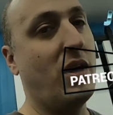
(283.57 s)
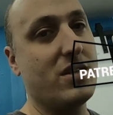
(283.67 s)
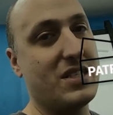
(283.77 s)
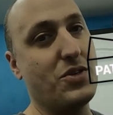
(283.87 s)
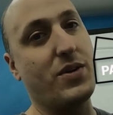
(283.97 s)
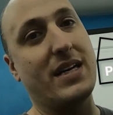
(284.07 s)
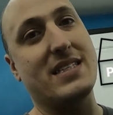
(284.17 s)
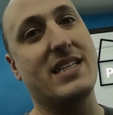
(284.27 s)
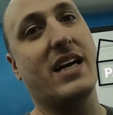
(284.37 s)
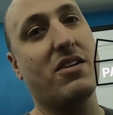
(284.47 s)
I'll send you out a
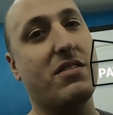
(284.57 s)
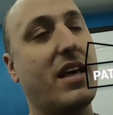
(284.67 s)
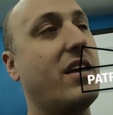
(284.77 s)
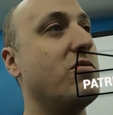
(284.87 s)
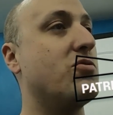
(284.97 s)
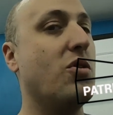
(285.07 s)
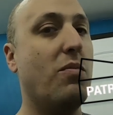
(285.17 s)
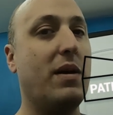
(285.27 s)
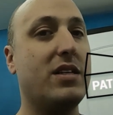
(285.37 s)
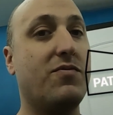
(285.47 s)
sticker. Thank you
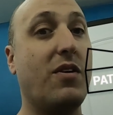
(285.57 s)
so much.